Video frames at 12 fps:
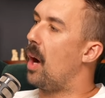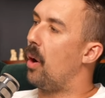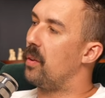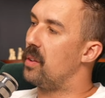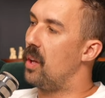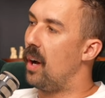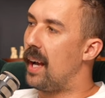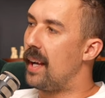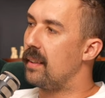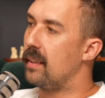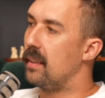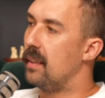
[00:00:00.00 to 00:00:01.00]

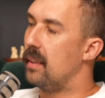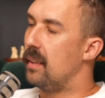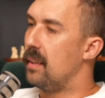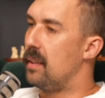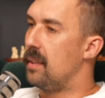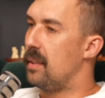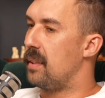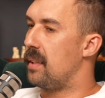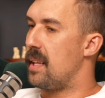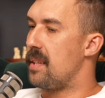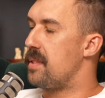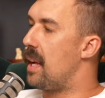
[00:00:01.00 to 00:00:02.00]
online.
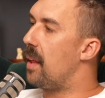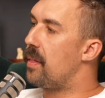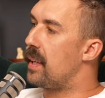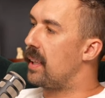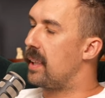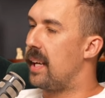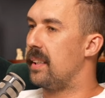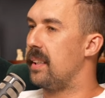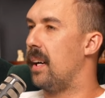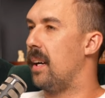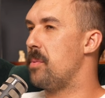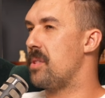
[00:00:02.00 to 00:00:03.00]
There's nothing. And
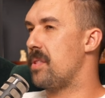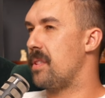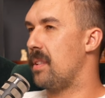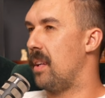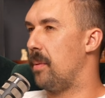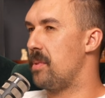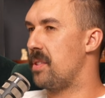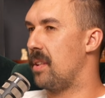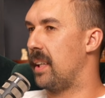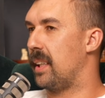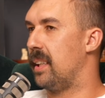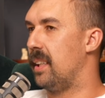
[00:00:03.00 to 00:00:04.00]
I'm just, I'm just
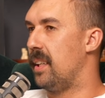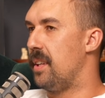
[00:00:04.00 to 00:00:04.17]
like